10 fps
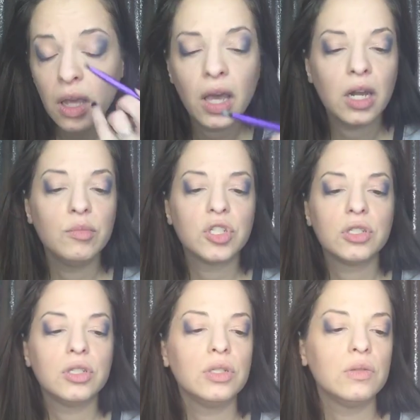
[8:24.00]
And I'm
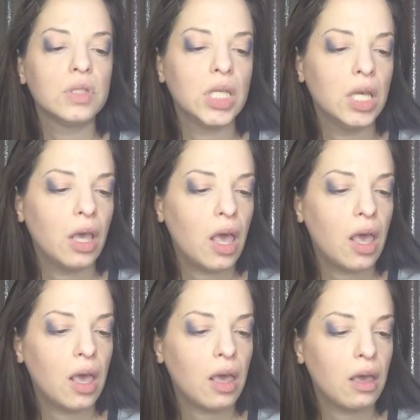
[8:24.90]
just using
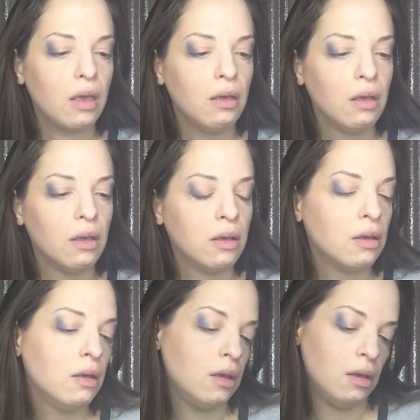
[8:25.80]

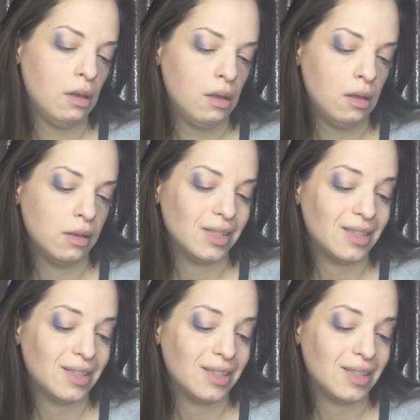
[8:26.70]
this